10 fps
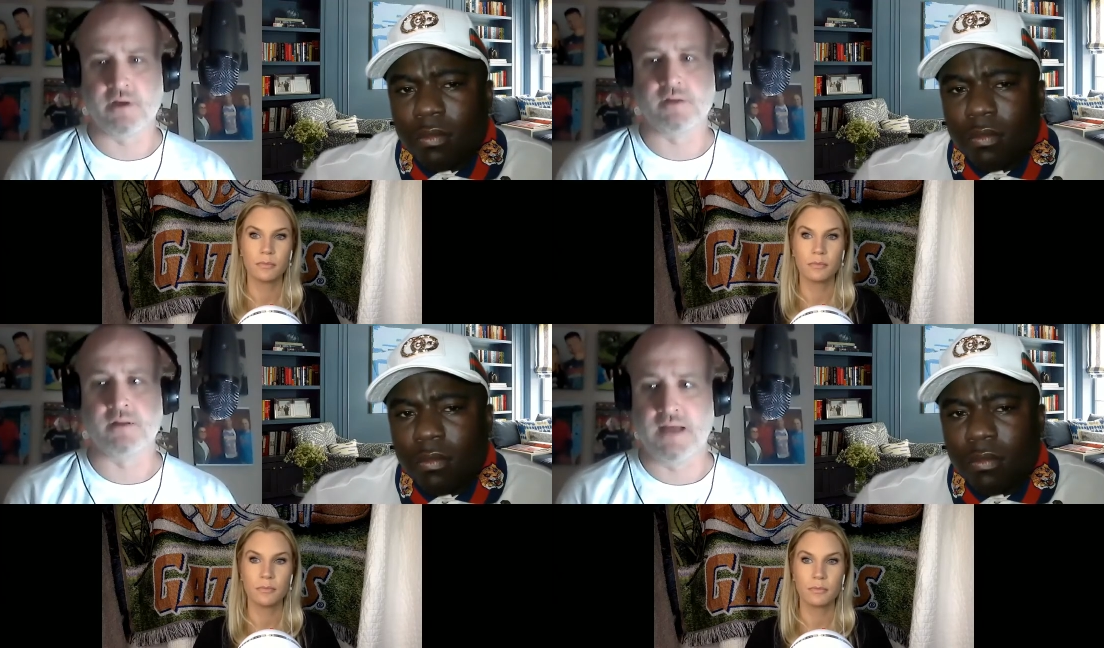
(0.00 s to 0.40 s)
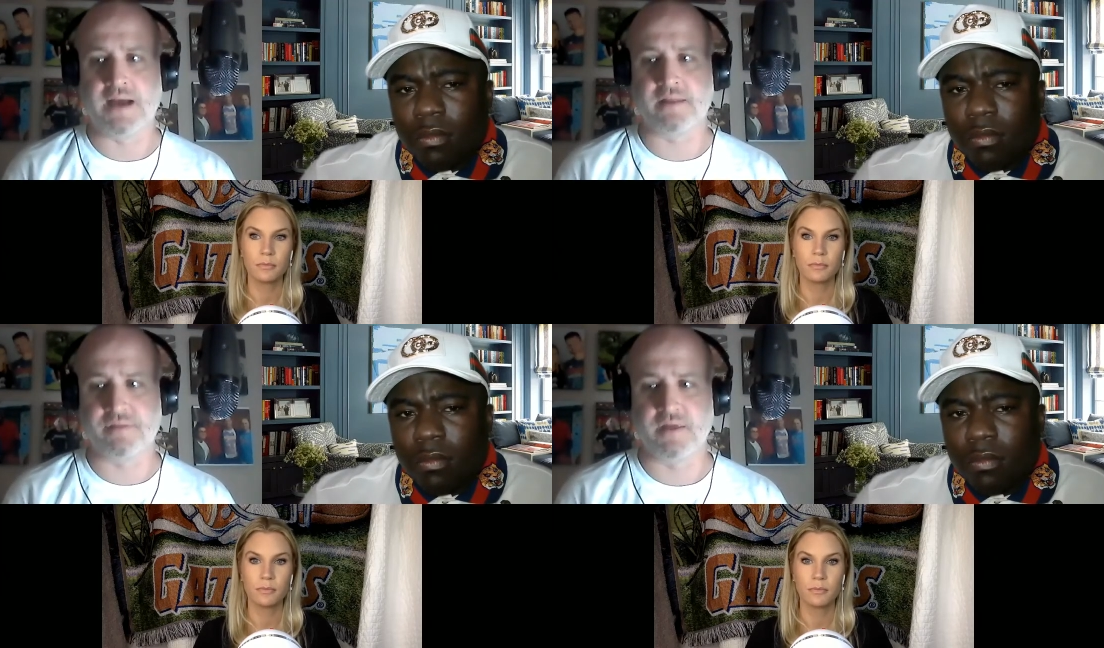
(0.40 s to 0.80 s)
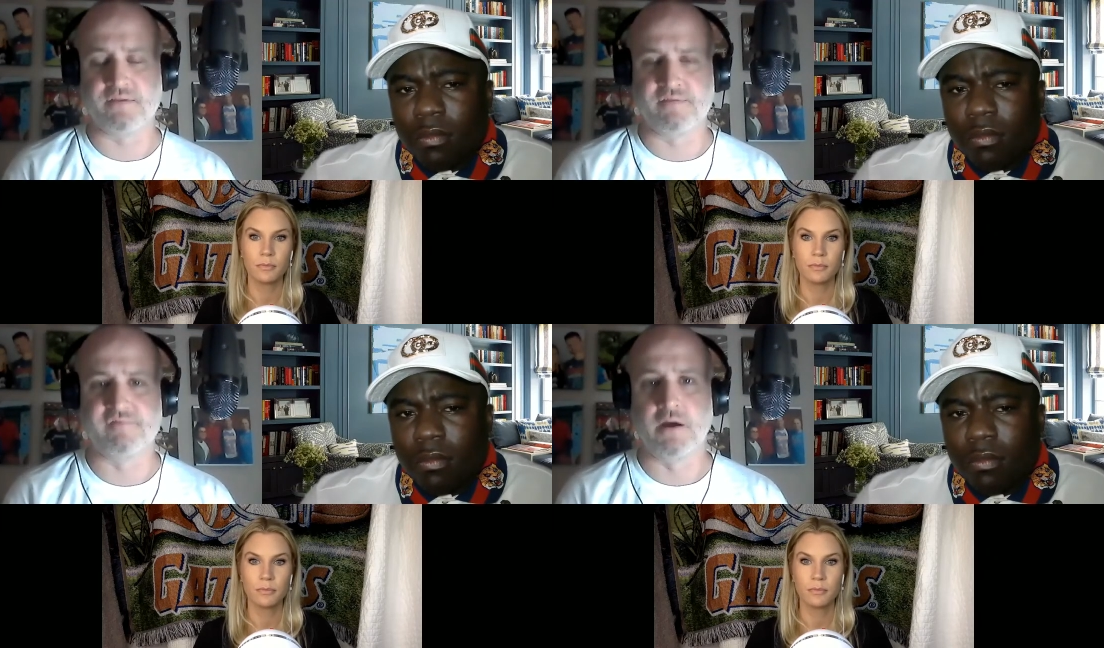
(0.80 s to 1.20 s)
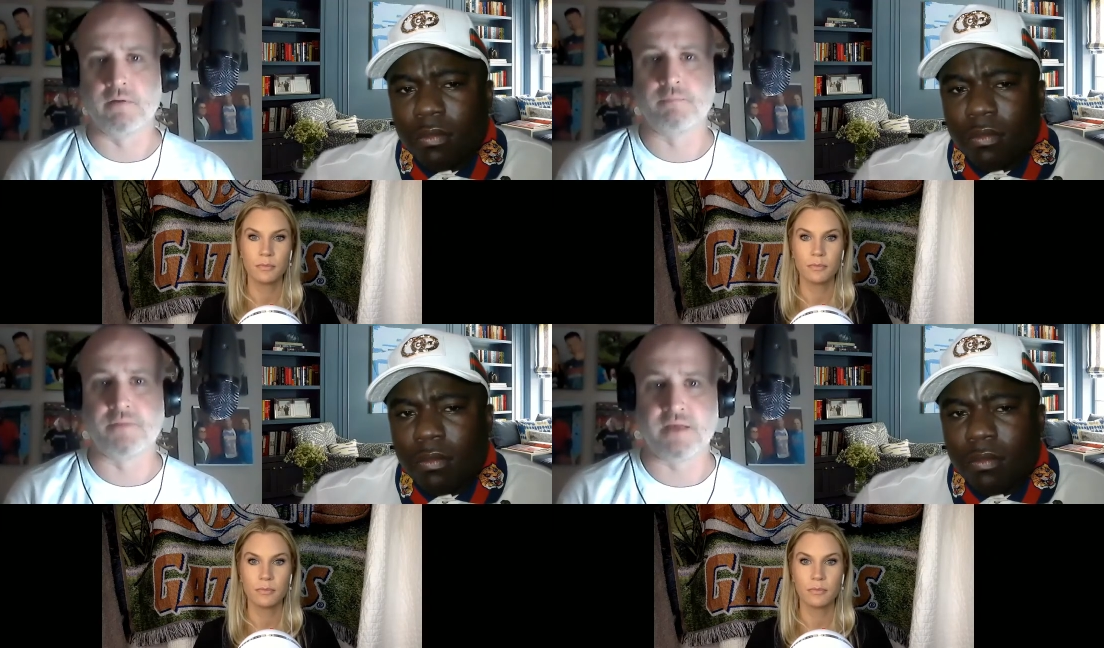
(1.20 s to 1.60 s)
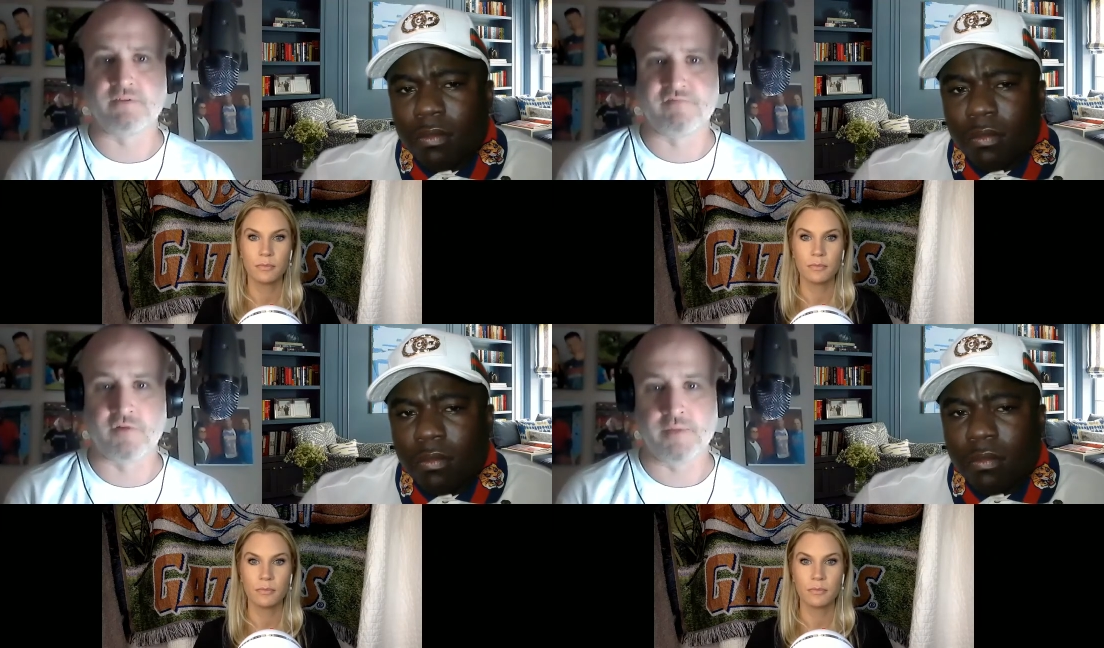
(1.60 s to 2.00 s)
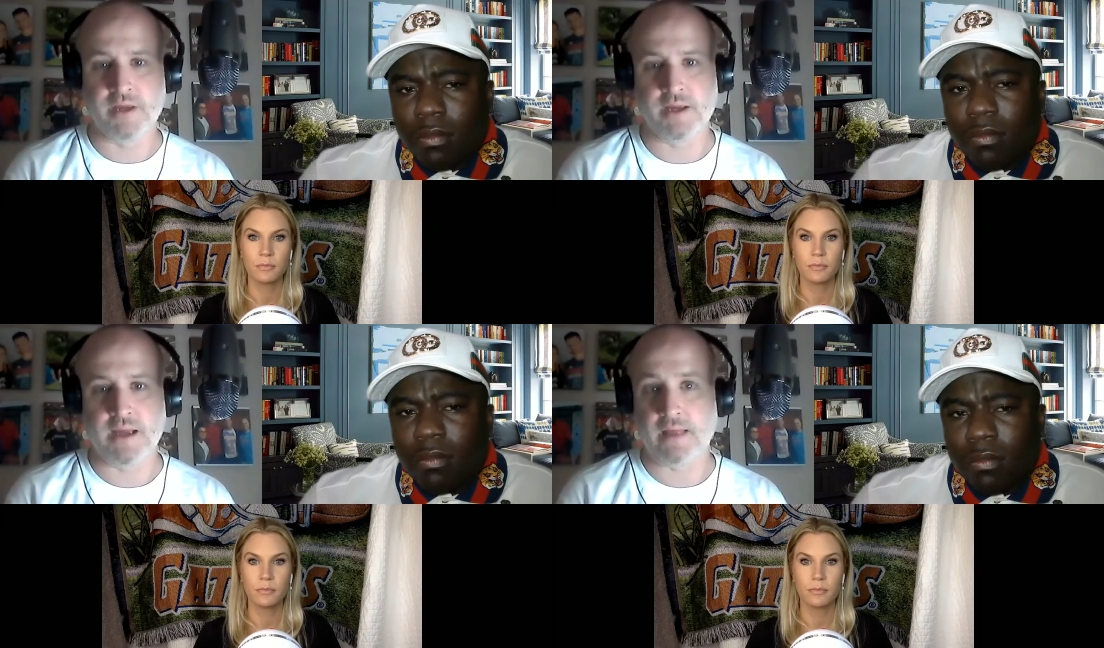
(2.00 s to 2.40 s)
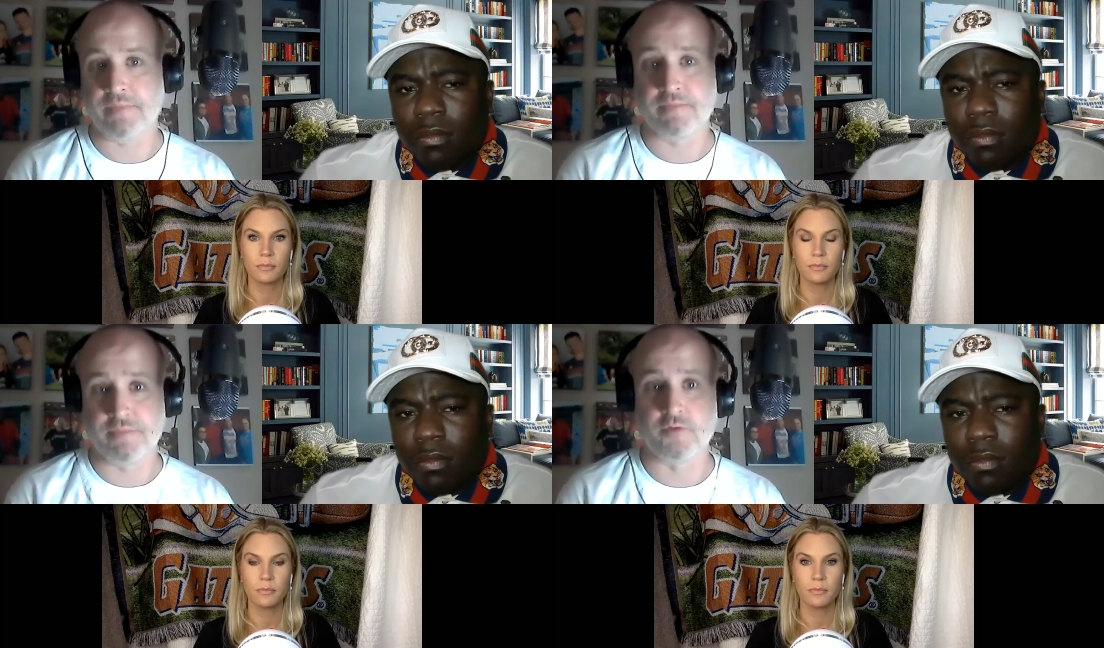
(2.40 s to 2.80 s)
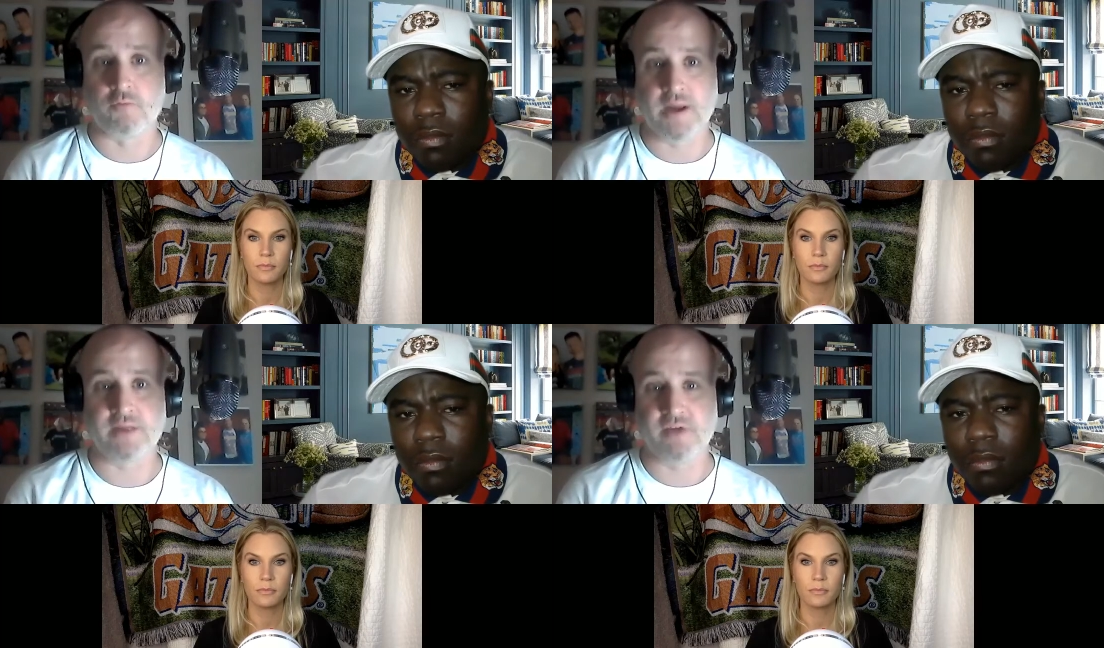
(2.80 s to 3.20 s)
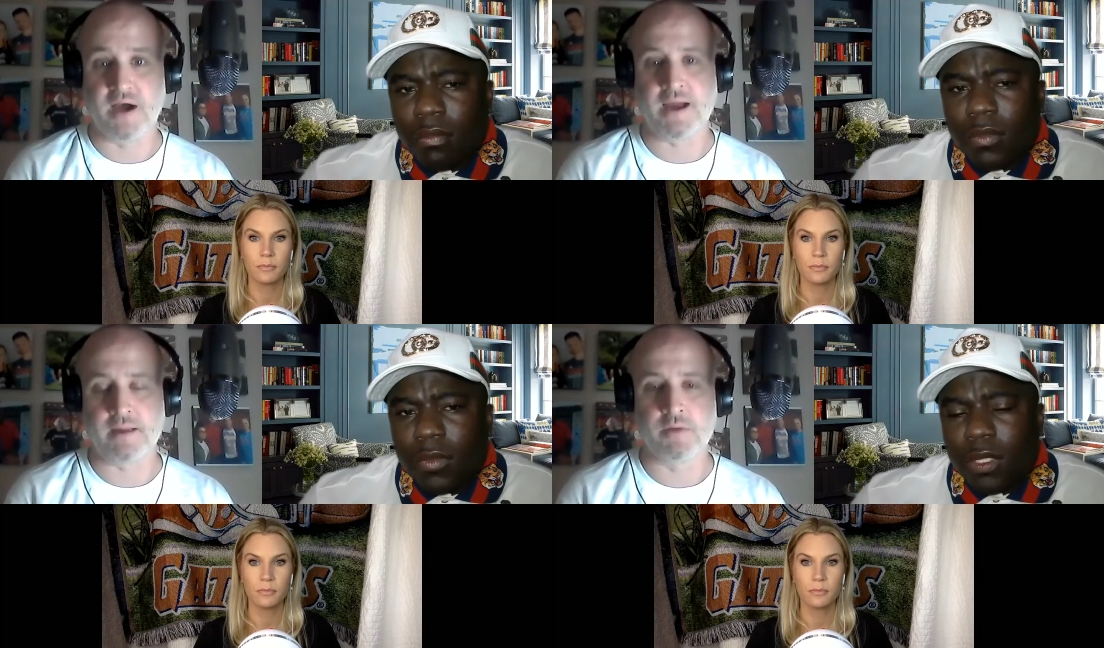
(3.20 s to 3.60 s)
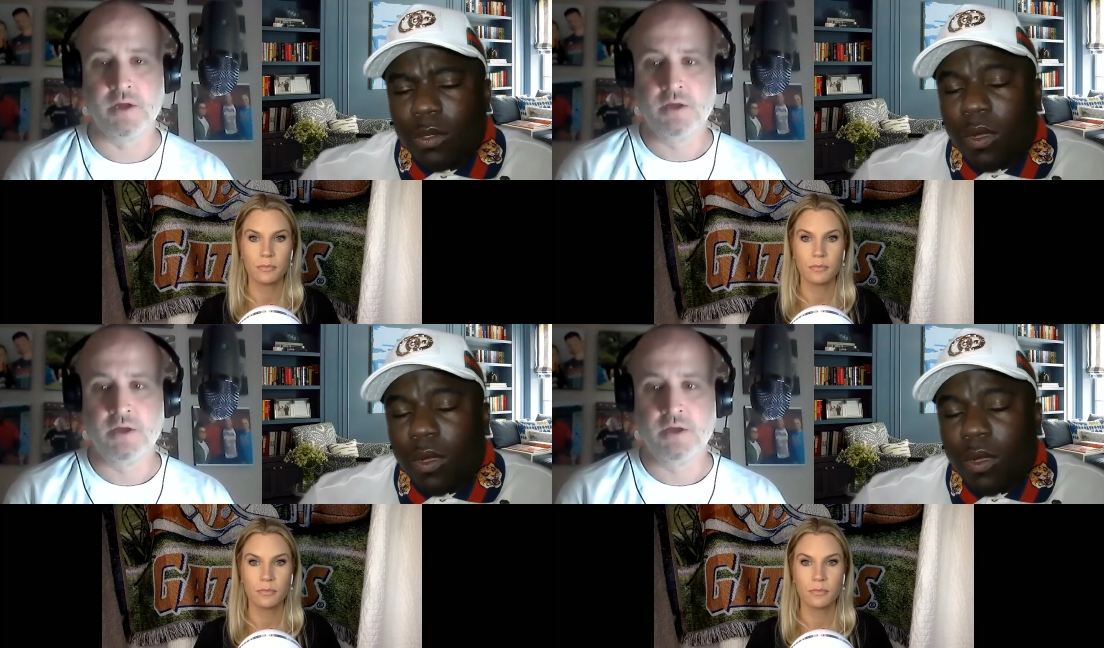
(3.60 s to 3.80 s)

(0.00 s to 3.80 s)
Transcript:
Speaker 1: a lot of things fell in place for me at the right time.